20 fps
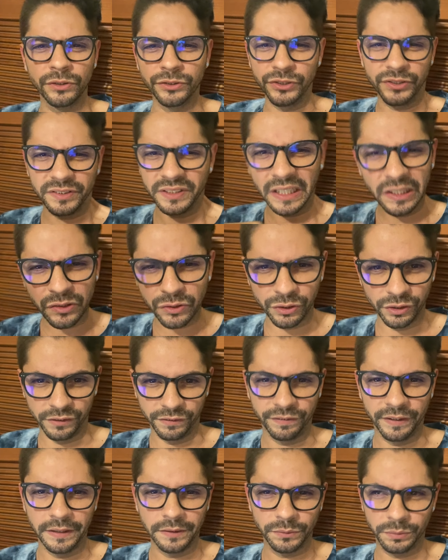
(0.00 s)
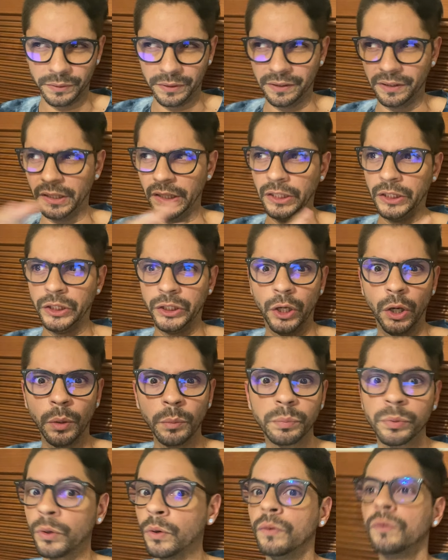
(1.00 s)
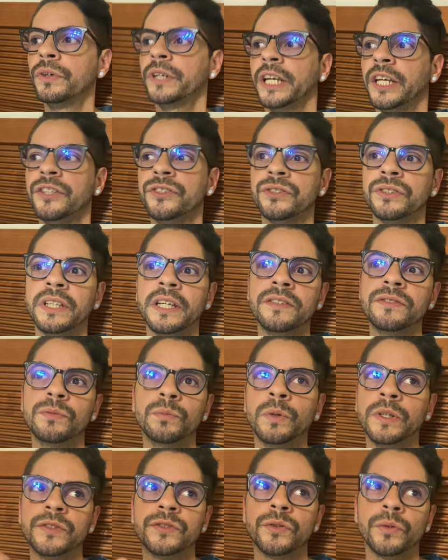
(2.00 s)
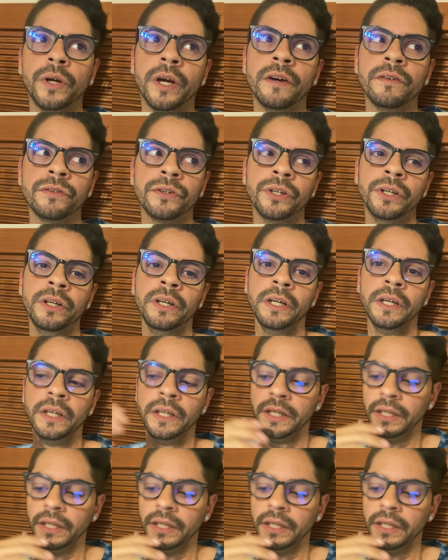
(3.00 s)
just say it to your face with no provocation whatsoever.